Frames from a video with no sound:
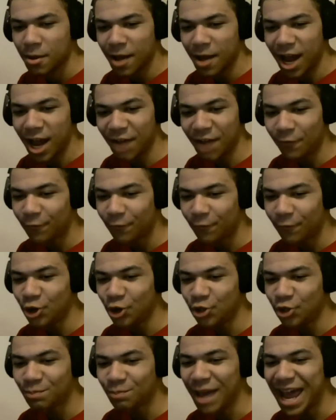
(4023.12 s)
I have a friend
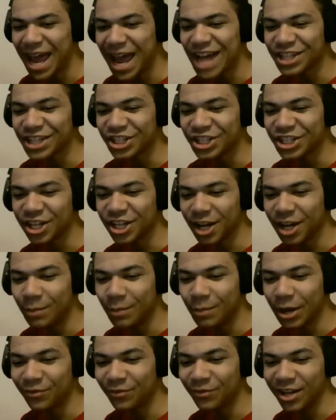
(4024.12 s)
who's passionate
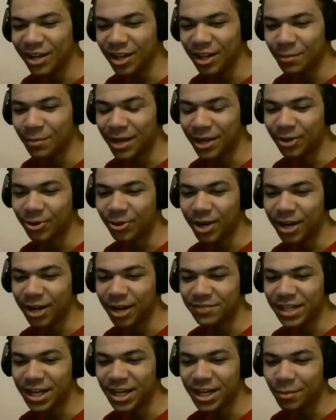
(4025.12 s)
about vanilla
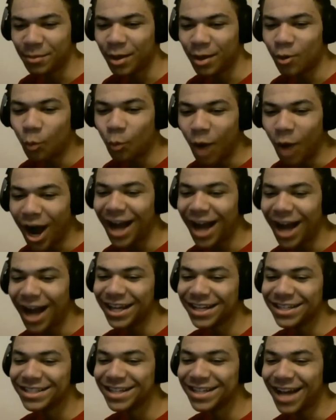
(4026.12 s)
Minecraft, and I'm like, why?
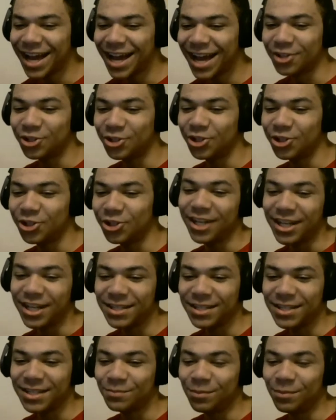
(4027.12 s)
It is not good. It
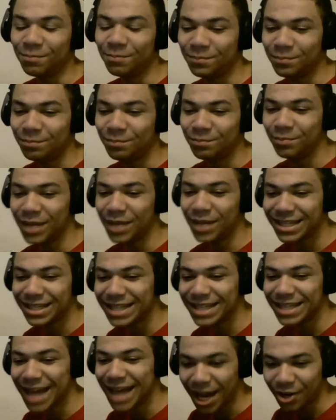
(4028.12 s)
is
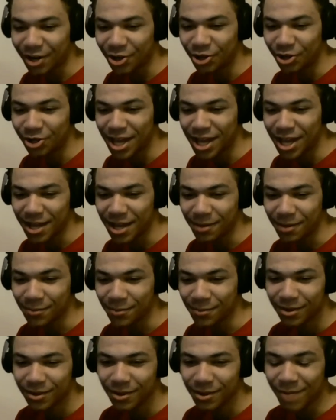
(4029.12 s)
not a good game.
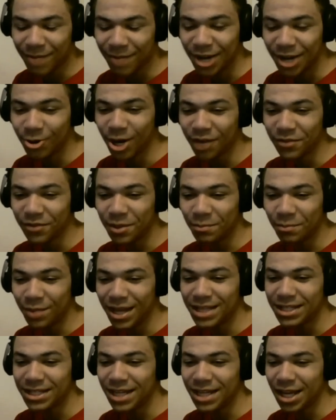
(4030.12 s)
Minecraft, the
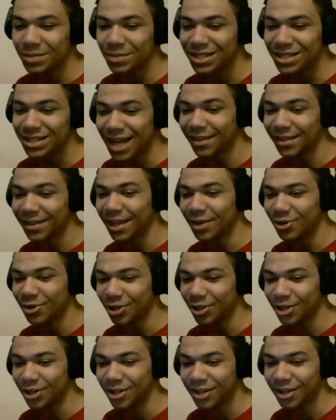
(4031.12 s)
base game, is not that
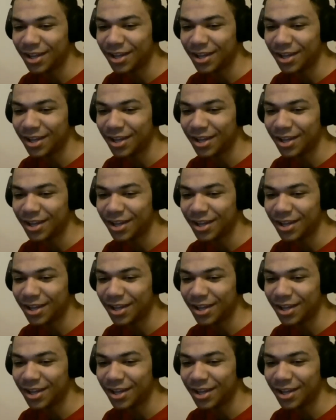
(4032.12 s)
good.